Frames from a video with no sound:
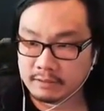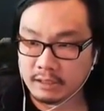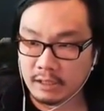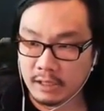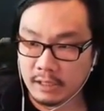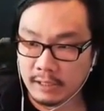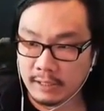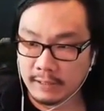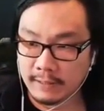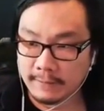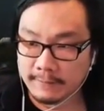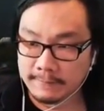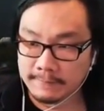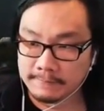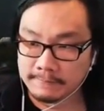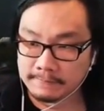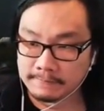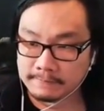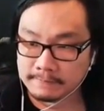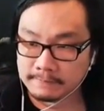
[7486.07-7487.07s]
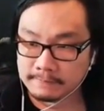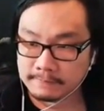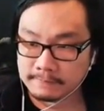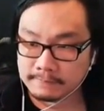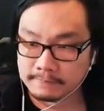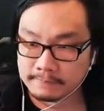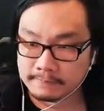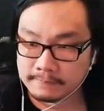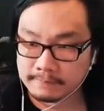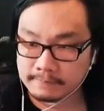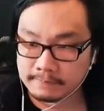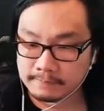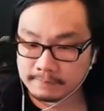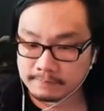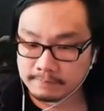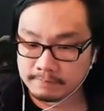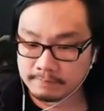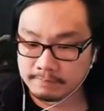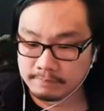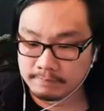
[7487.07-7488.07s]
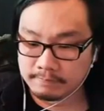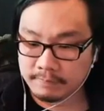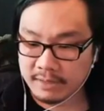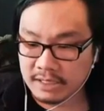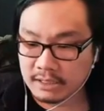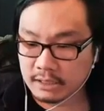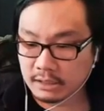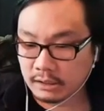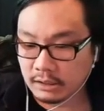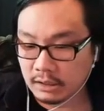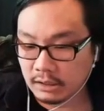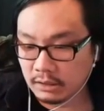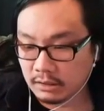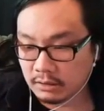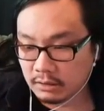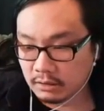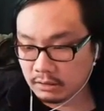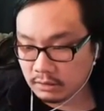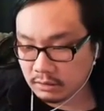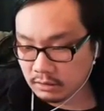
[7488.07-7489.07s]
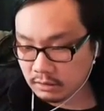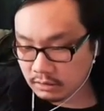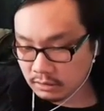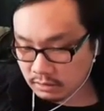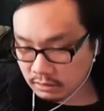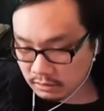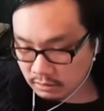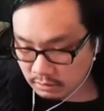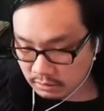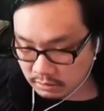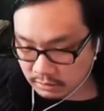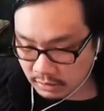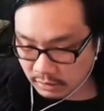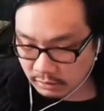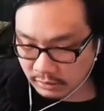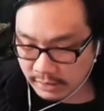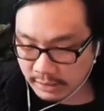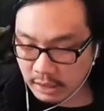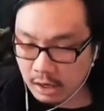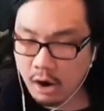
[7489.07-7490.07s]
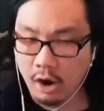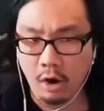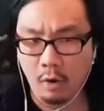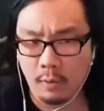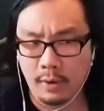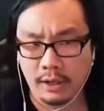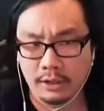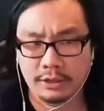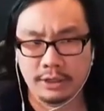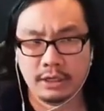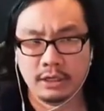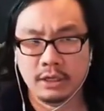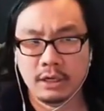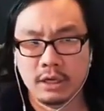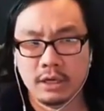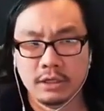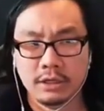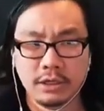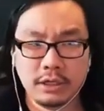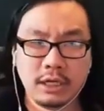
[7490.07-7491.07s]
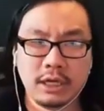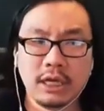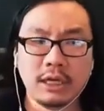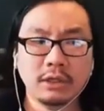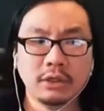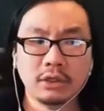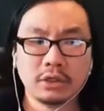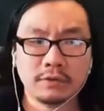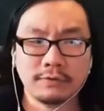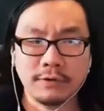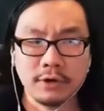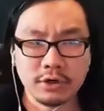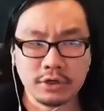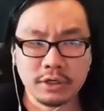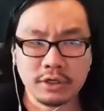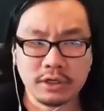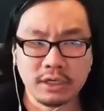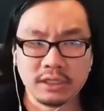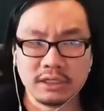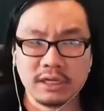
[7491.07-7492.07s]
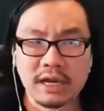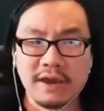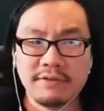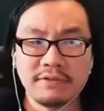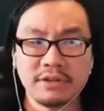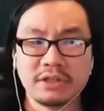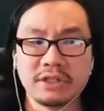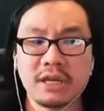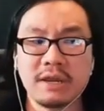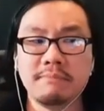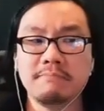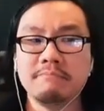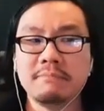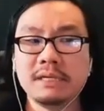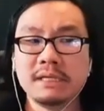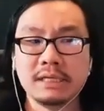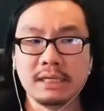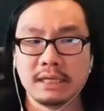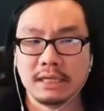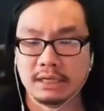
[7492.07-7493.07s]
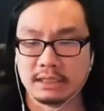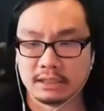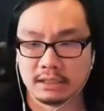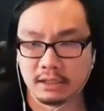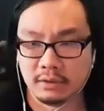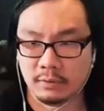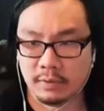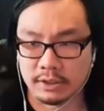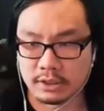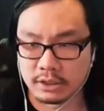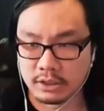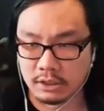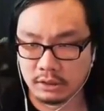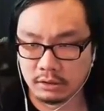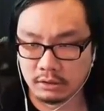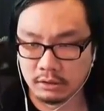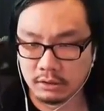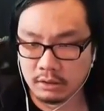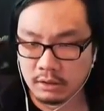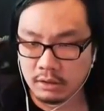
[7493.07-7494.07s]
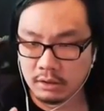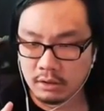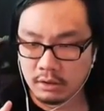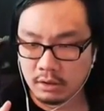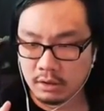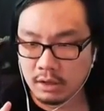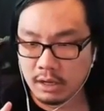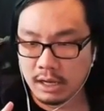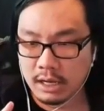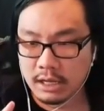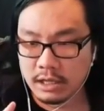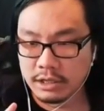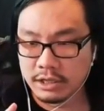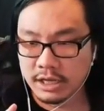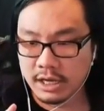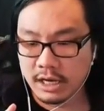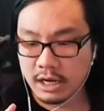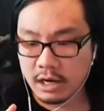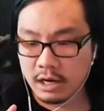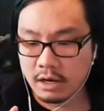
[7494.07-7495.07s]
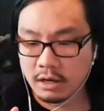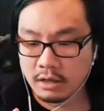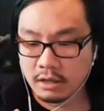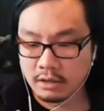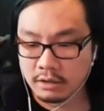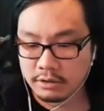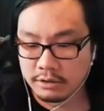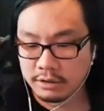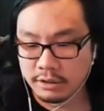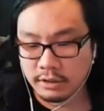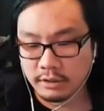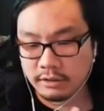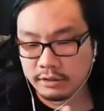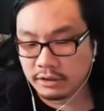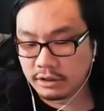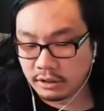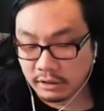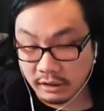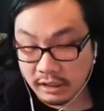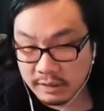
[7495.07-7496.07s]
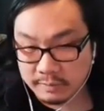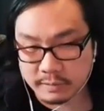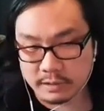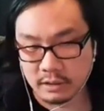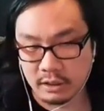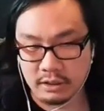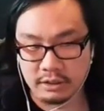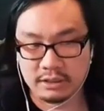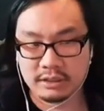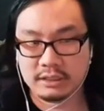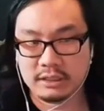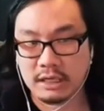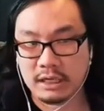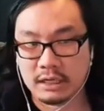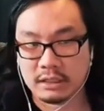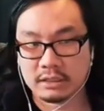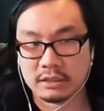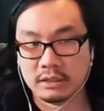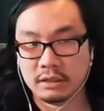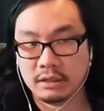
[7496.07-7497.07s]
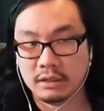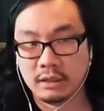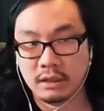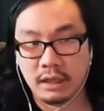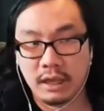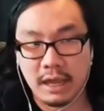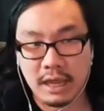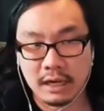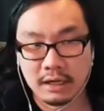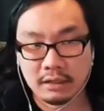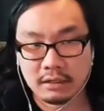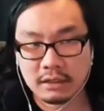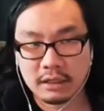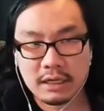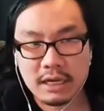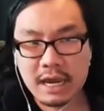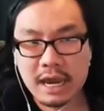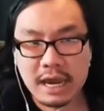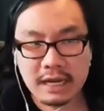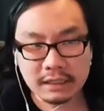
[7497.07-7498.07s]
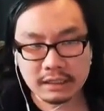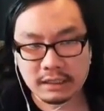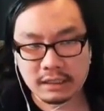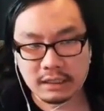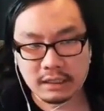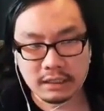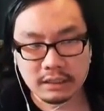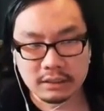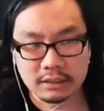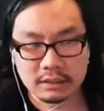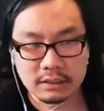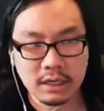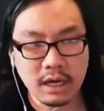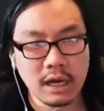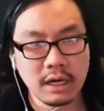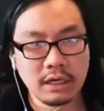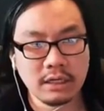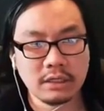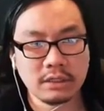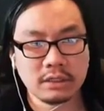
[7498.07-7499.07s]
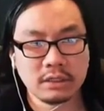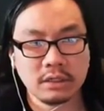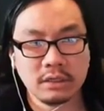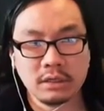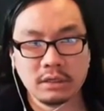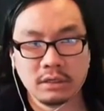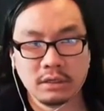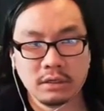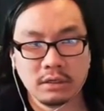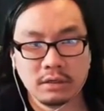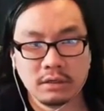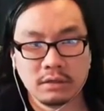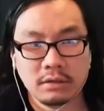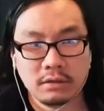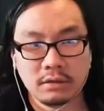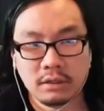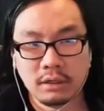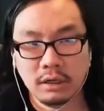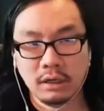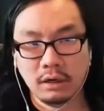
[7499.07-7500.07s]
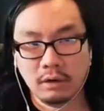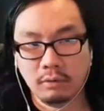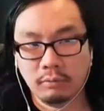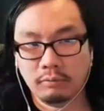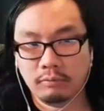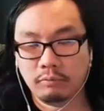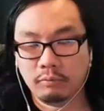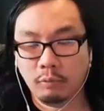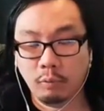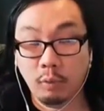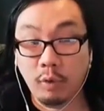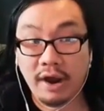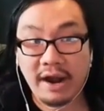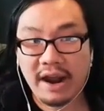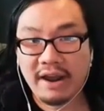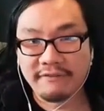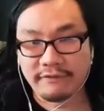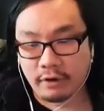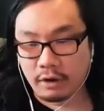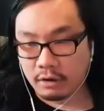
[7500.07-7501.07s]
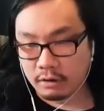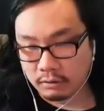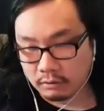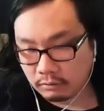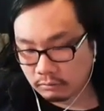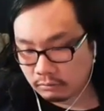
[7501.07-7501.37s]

um, basically they're like, oh well, the the English version doesn't have the same meaning as the original, and then the the lips aren't synced, and the acting is not as, you know, whatever,